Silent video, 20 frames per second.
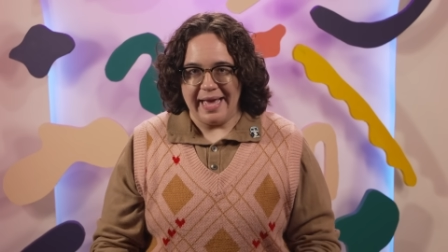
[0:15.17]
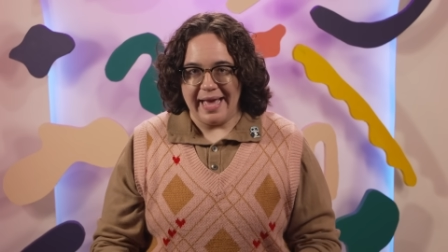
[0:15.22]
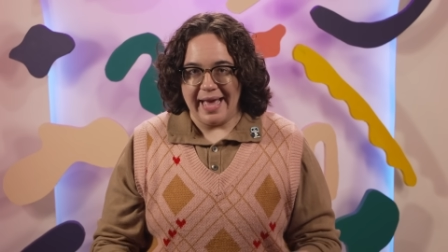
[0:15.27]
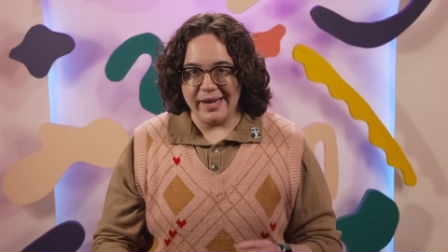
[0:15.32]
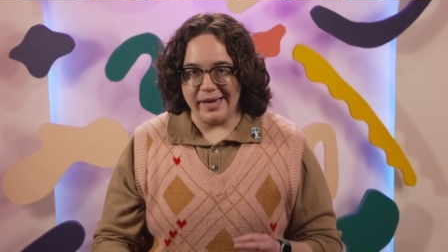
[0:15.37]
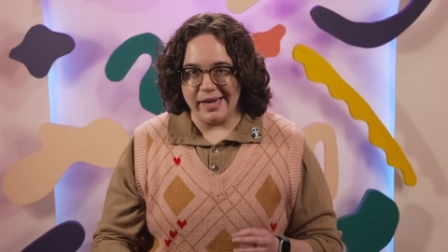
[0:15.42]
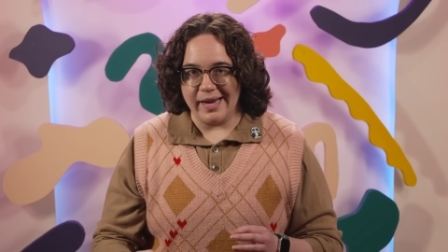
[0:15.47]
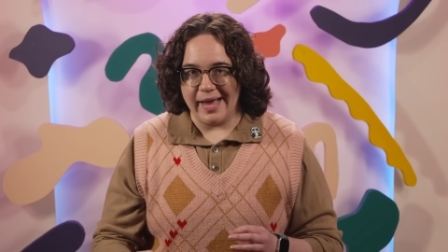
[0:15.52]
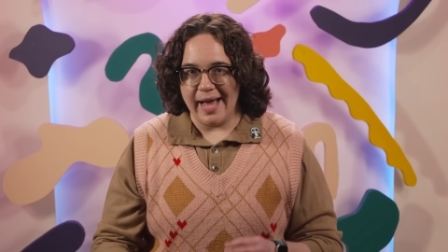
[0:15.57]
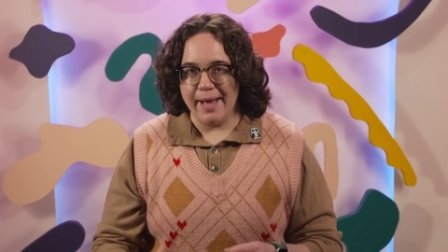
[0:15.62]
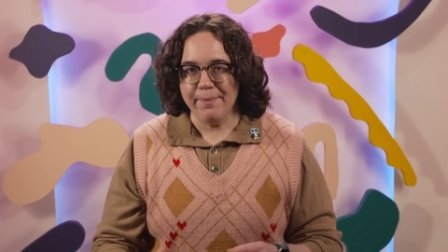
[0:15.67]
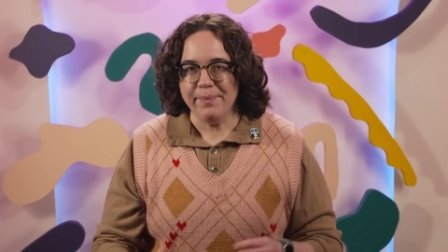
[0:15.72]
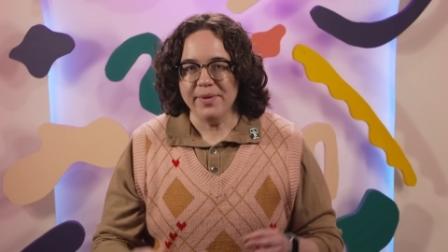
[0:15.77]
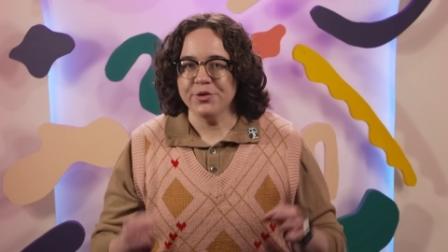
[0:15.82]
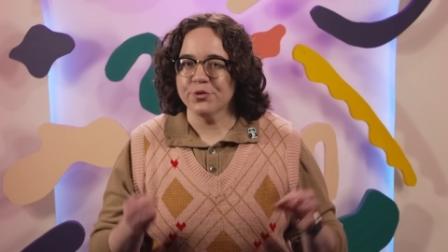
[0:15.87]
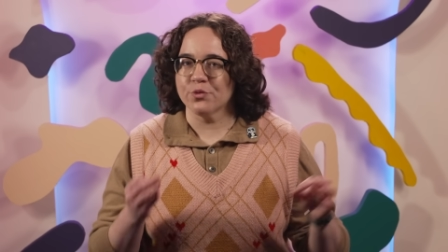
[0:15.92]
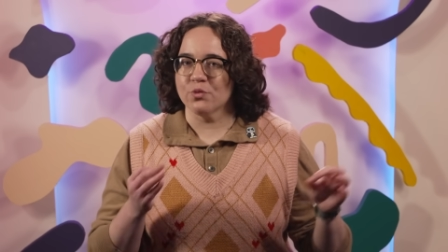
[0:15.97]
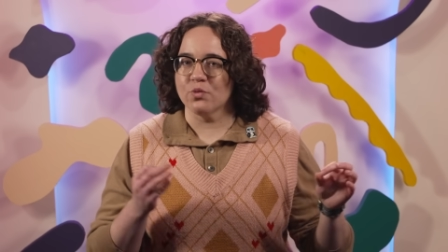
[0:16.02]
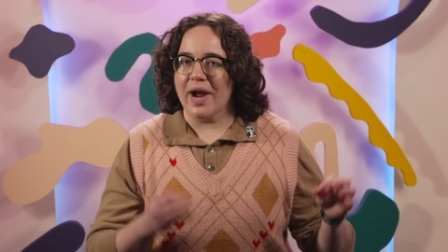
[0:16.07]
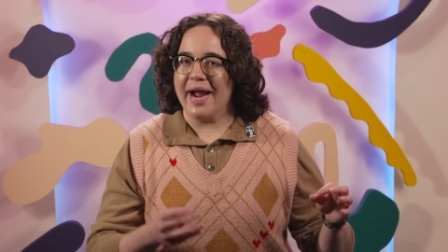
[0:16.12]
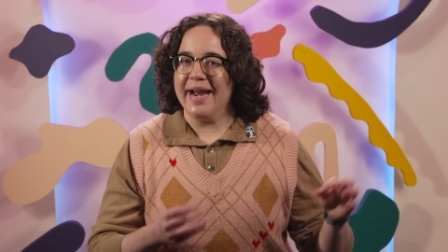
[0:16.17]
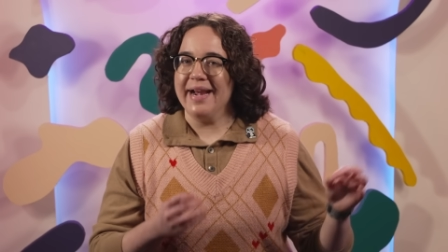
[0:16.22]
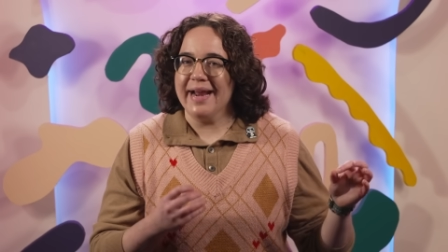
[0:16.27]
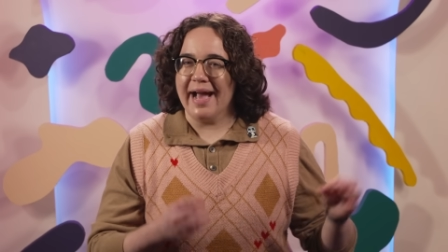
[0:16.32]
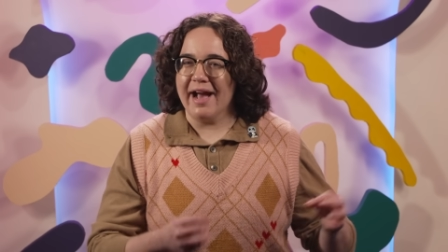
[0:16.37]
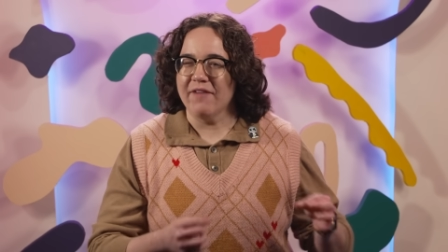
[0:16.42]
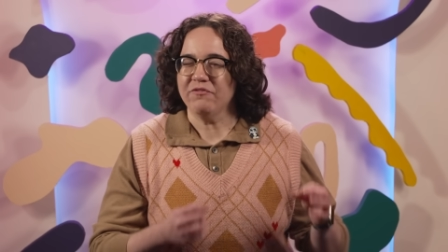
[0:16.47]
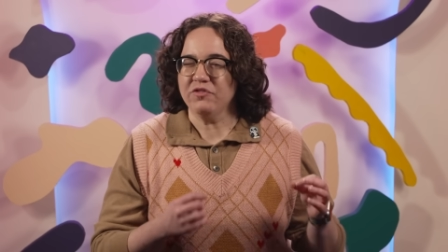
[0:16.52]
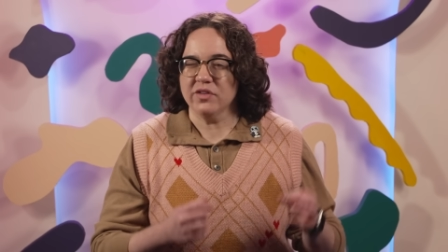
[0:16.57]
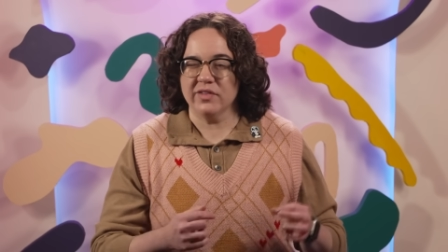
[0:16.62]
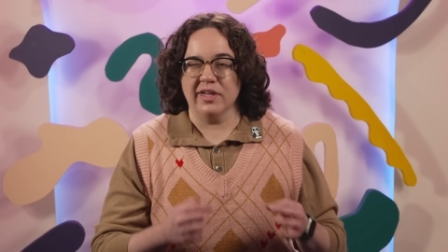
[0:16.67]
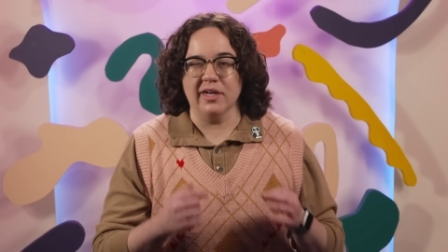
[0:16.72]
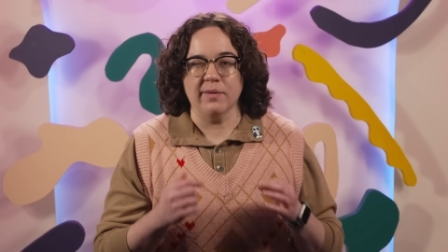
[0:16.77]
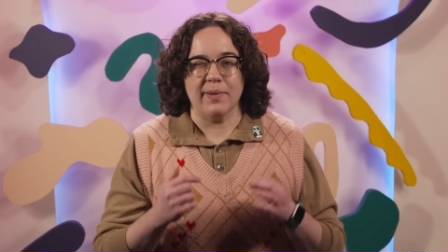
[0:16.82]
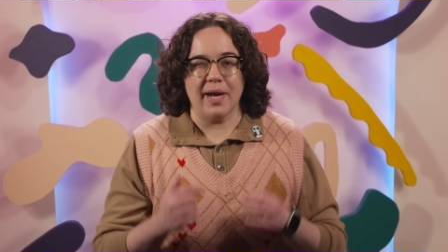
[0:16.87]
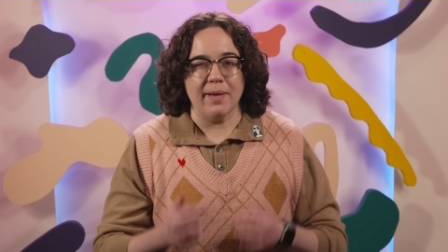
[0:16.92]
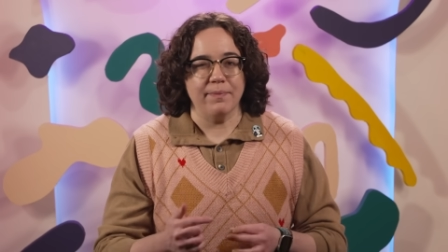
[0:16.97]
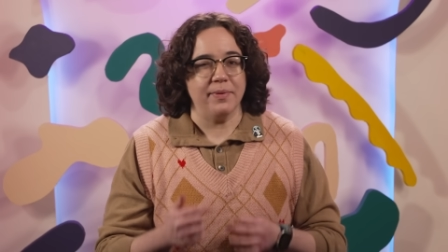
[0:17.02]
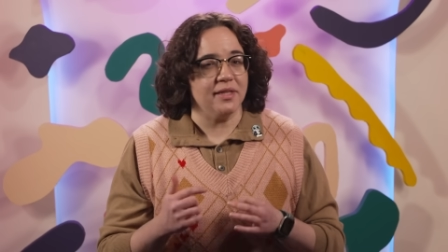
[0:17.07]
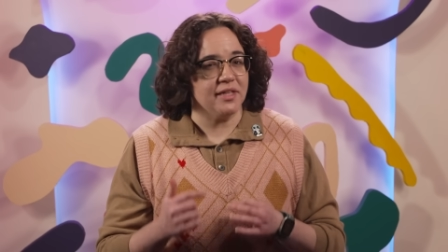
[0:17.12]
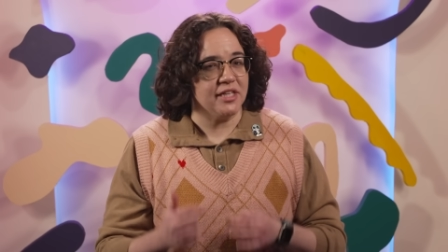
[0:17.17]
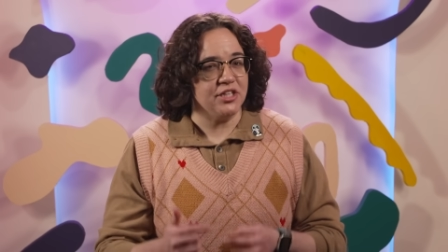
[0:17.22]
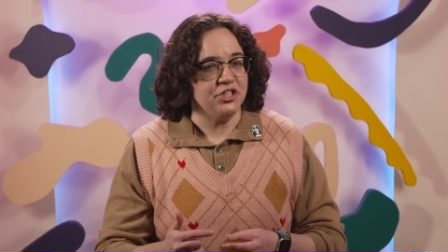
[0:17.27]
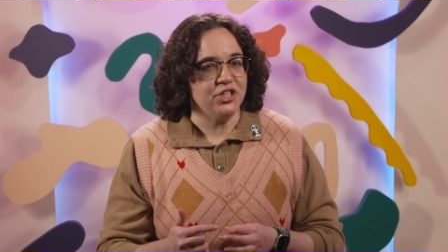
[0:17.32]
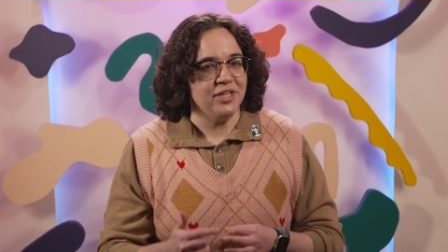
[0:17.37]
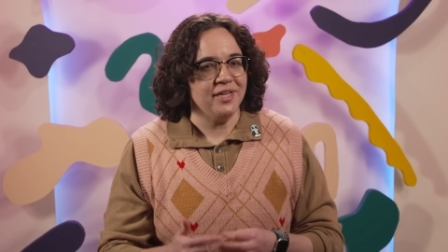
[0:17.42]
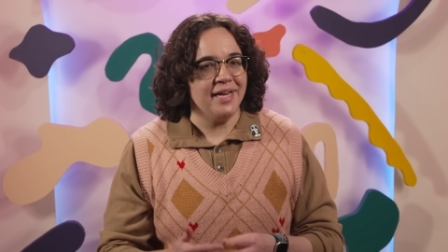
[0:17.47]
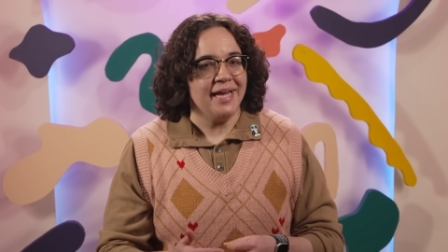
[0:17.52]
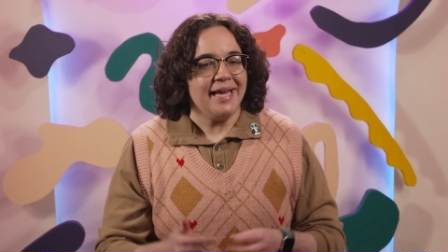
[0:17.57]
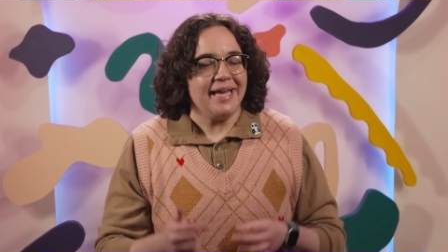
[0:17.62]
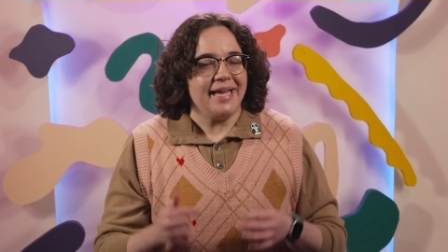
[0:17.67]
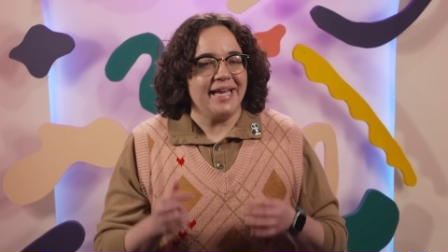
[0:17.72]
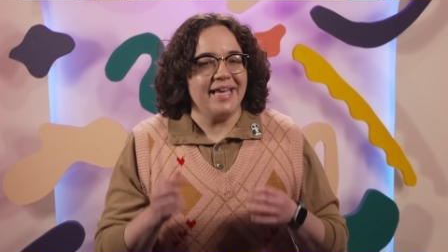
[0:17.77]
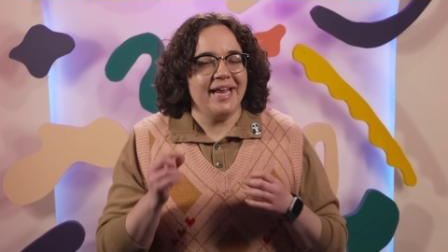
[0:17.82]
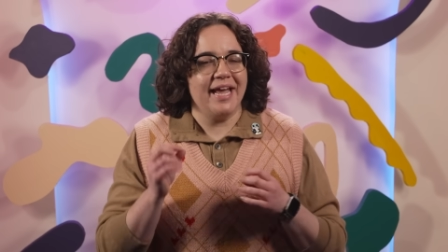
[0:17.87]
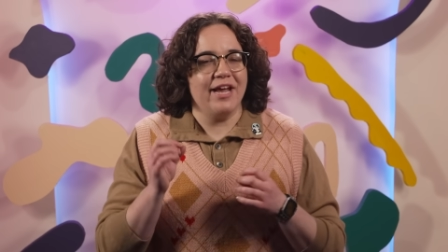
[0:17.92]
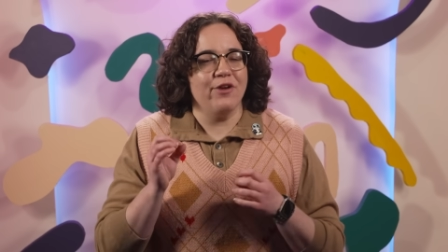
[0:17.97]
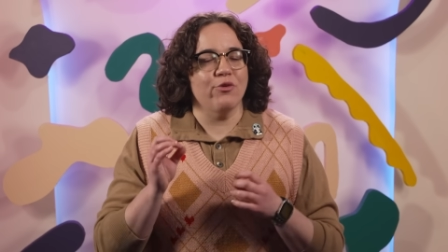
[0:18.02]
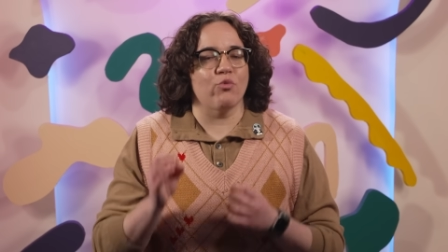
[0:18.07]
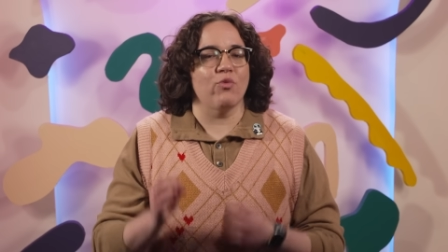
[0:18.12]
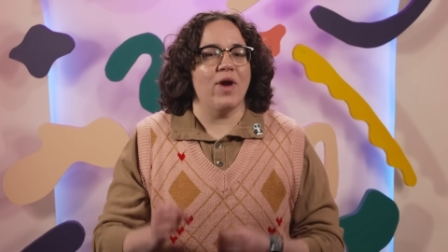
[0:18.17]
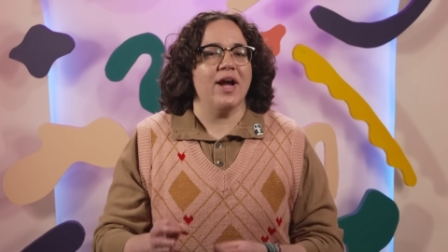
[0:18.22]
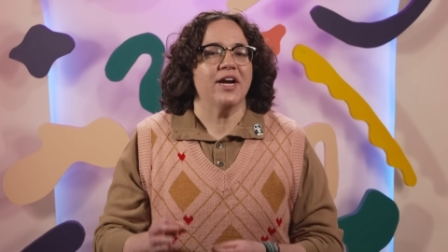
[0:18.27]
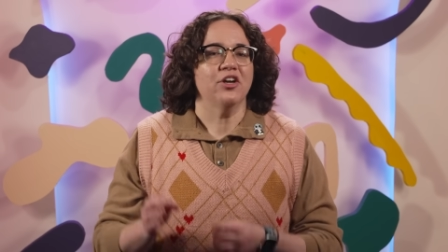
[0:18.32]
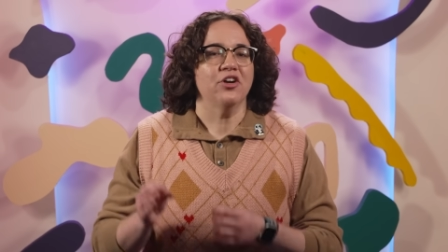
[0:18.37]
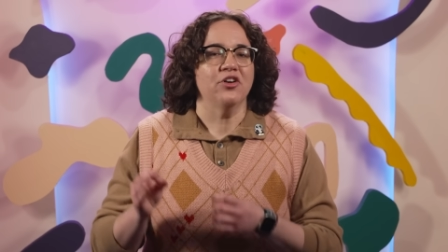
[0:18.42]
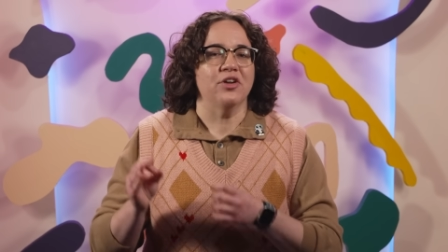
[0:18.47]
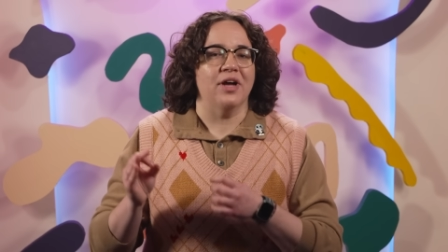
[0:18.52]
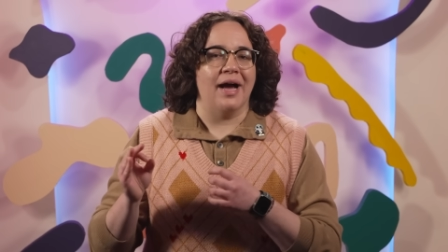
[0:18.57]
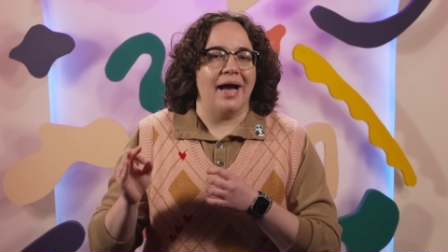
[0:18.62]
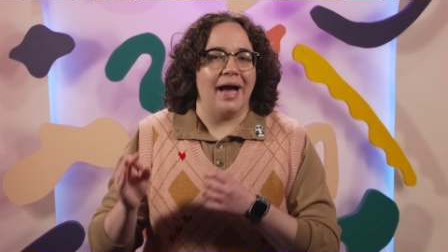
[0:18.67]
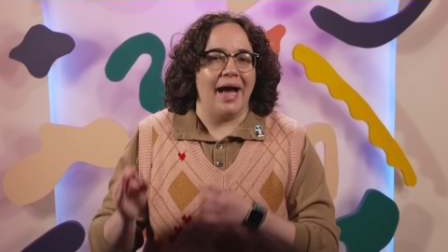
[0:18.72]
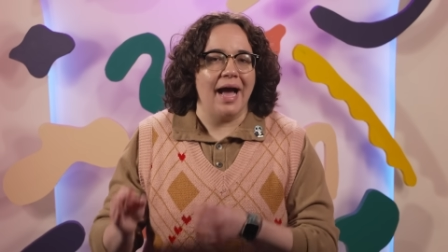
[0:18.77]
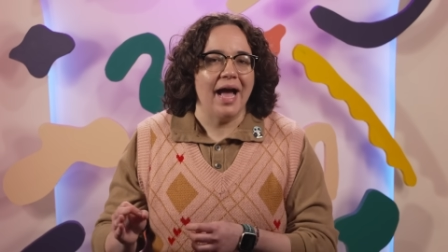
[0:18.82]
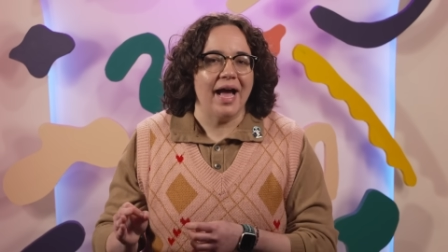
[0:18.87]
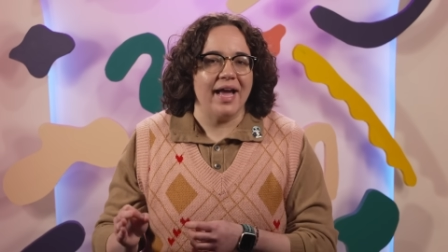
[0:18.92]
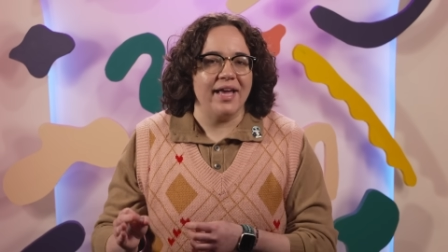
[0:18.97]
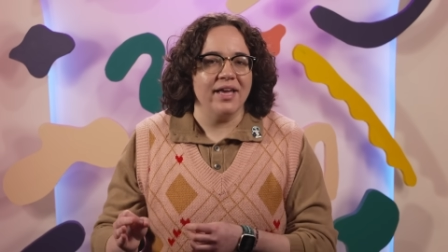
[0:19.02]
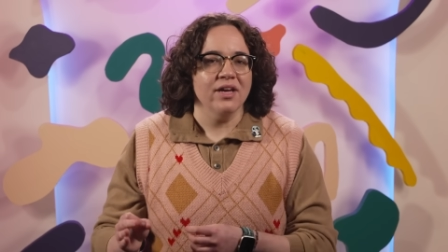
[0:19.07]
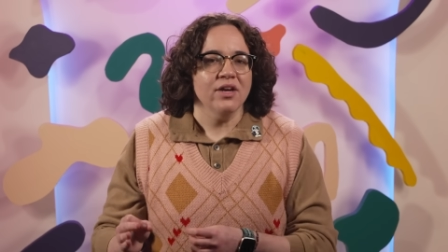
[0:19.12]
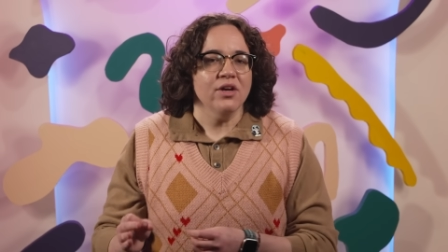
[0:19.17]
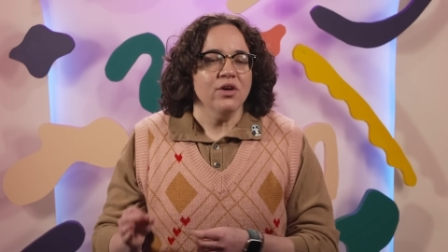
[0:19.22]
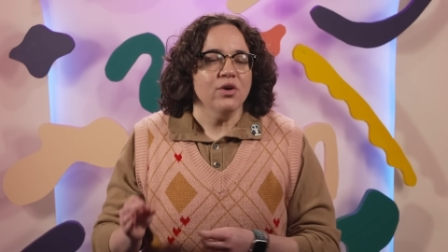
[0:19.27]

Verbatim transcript: and it happened right after their population hit a record high.